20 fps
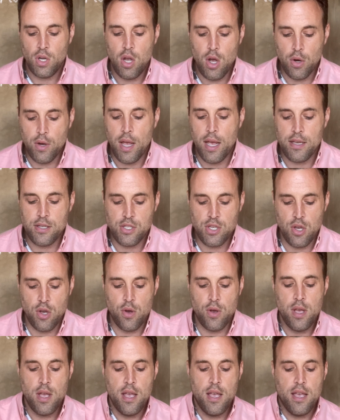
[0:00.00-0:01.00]
Okay,
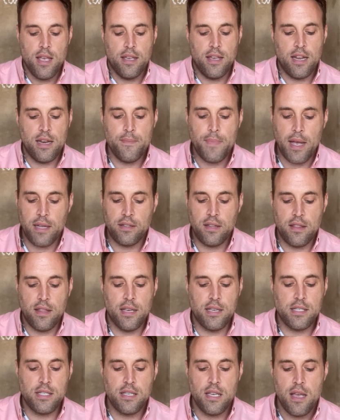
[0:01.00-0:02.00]
so getting back to
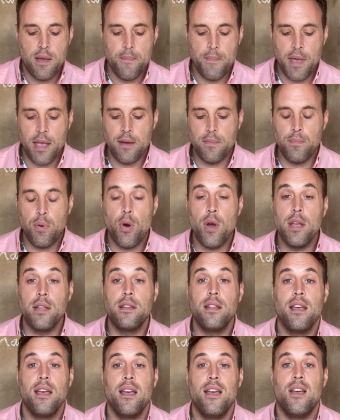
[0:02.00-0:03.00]
this main
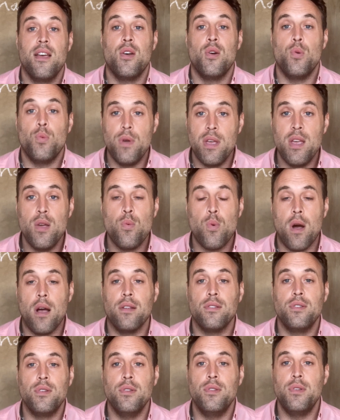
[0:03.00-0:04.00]
point, we
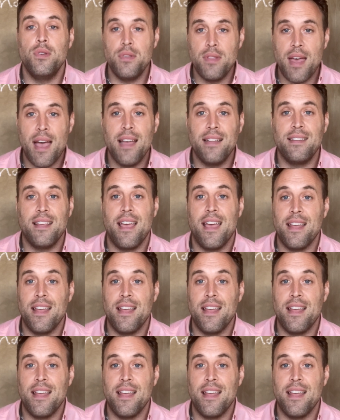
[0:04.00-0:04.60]
want to do that.